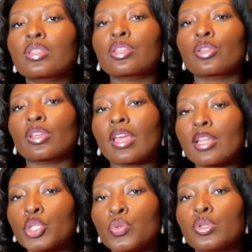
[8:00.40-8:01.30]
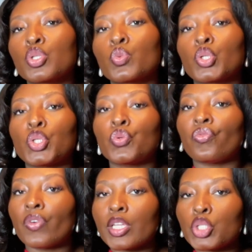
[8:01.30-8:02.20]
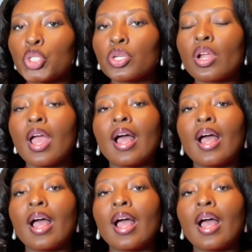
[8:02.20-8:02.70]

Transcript: to enter into a new venture,